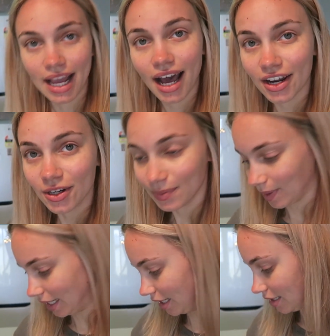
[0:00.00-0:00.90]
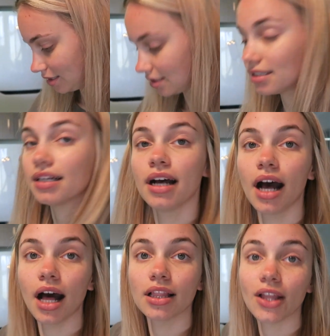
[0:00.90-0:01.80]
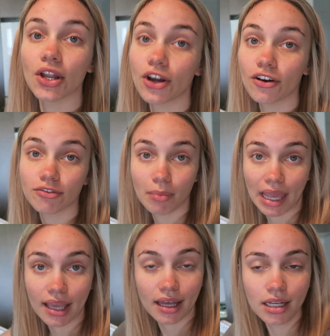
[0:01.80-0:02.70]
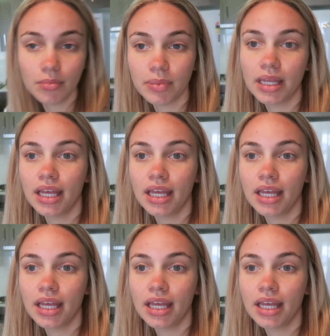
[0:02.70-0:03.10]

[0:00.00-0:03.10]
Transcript: I don't wear a lot of makeup.